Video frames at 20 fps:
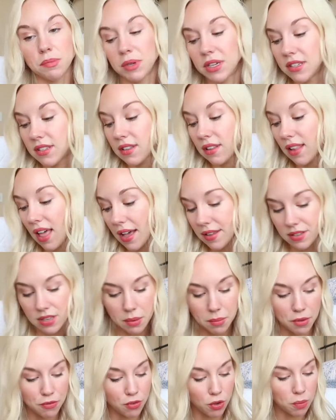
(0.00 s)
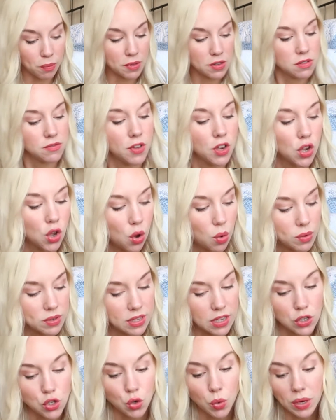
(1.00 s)
because the last time I filmed this video it was
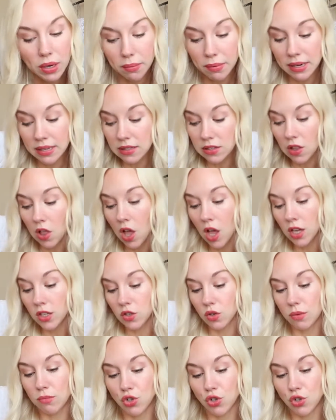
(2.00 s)
like 20 minutes long so